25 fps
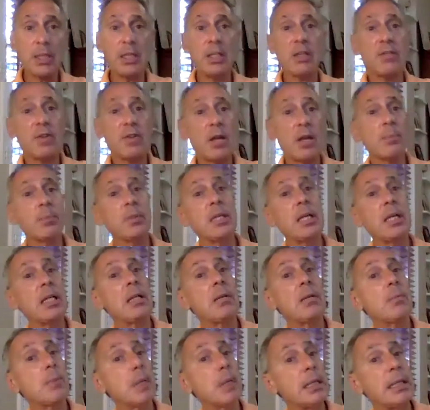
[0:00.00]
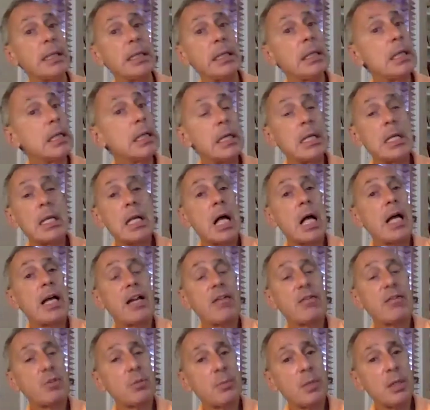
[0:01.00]
If I'm getting money, I have
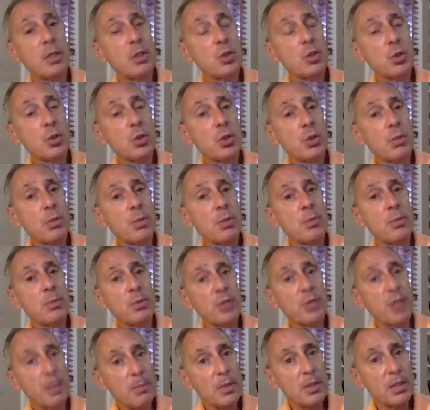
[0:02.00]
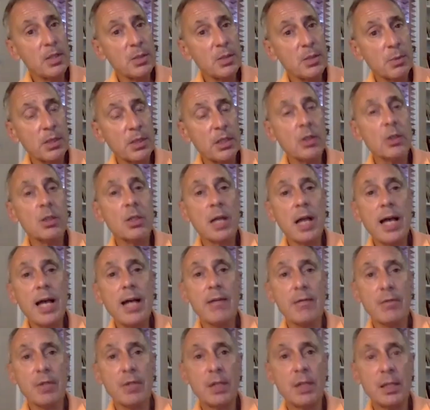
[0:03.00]
to make sure that the people who give me this money are
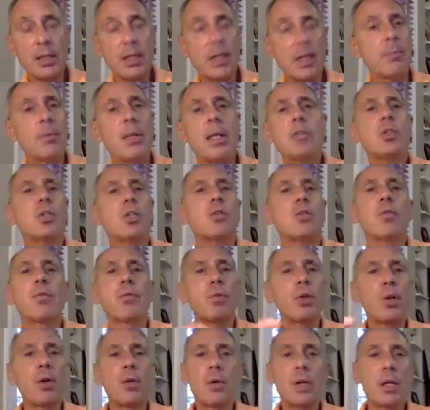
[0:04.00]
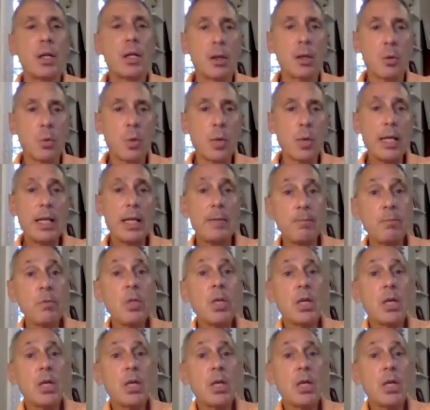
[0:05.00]
confident that I'm not just frittering away,